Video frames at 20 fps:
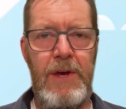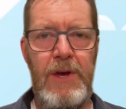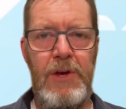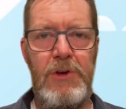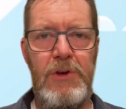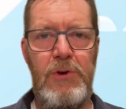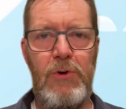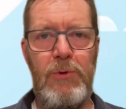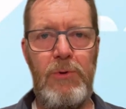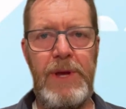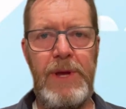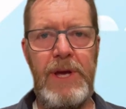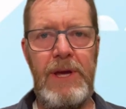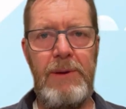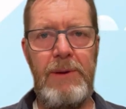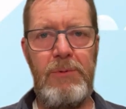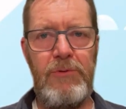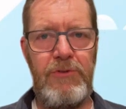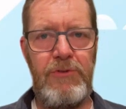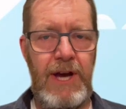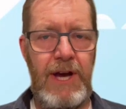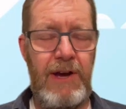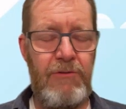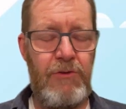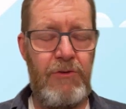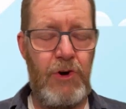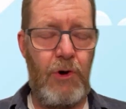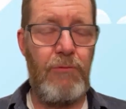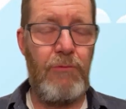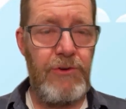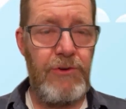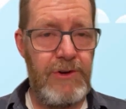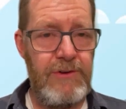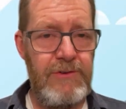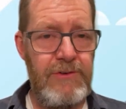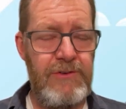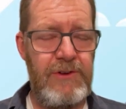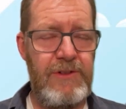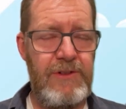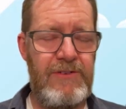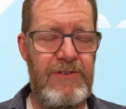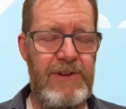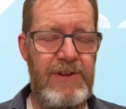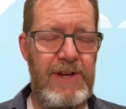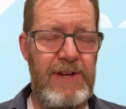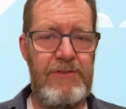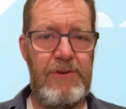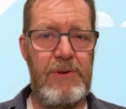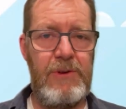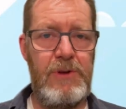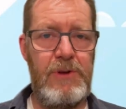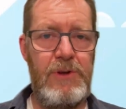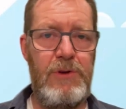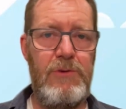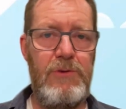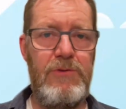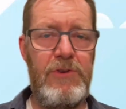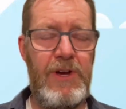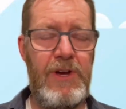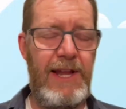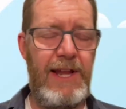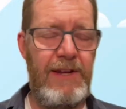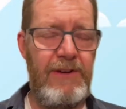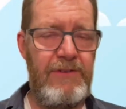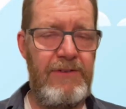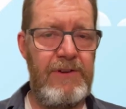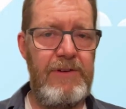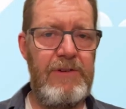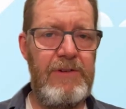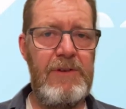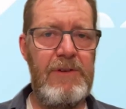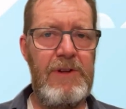You'll be able to have confidence in the data that you've collated,